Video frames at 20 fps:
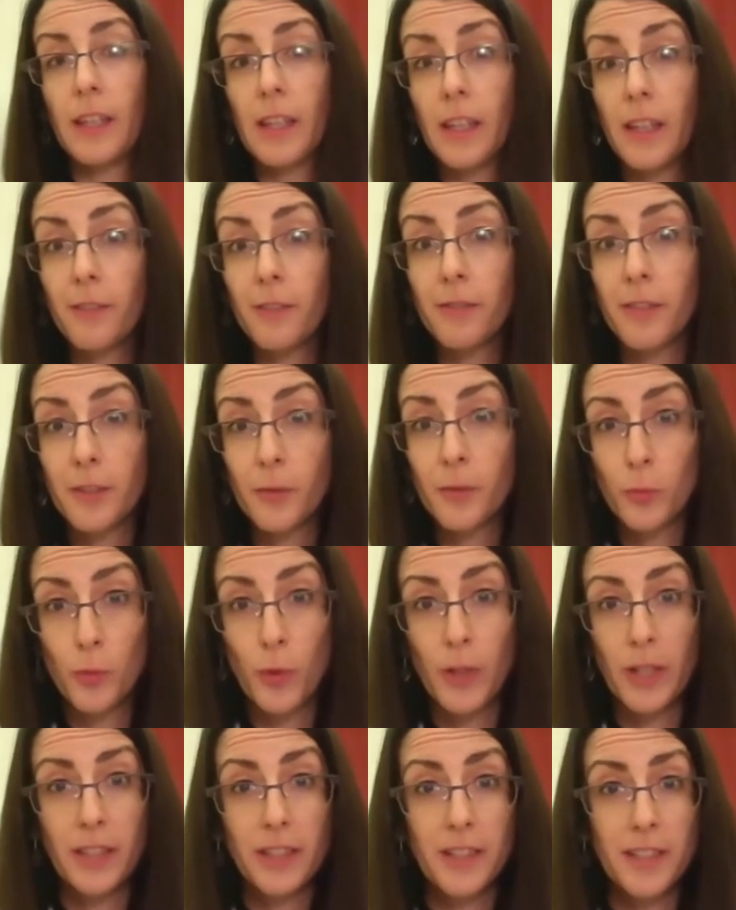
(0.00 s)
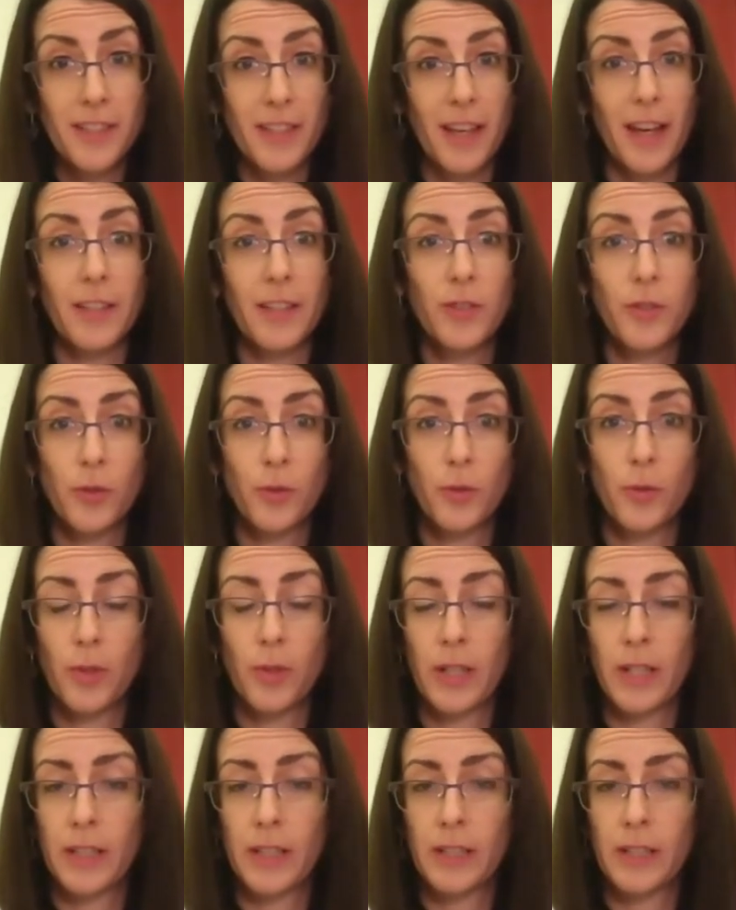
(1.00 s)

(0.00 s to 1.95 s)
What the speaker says: Even we decide to